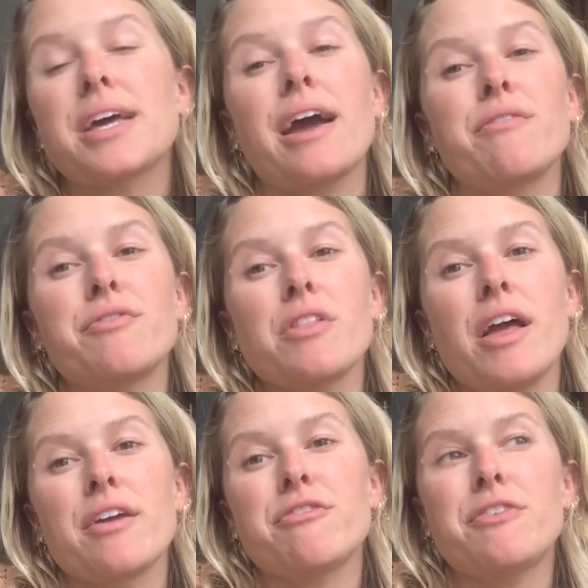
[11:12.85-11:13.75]
I have
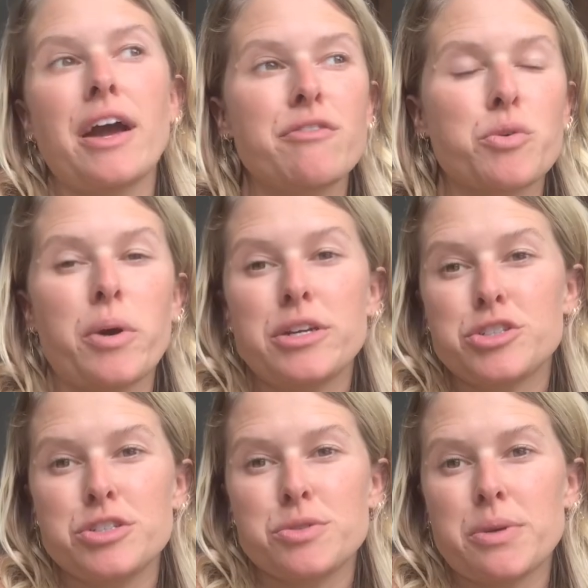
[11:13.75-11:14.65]
like 5
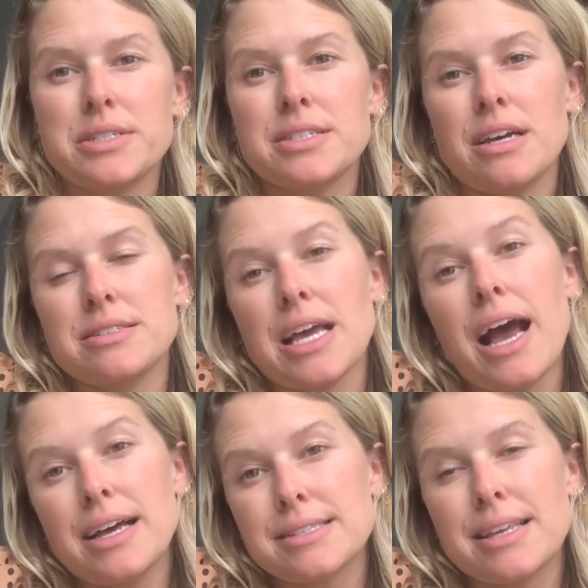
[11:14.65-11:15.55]
questions written down to
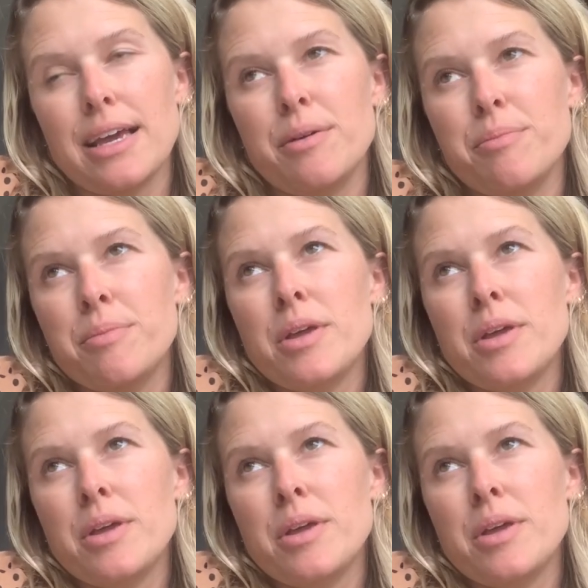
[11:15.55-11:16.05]
ask him,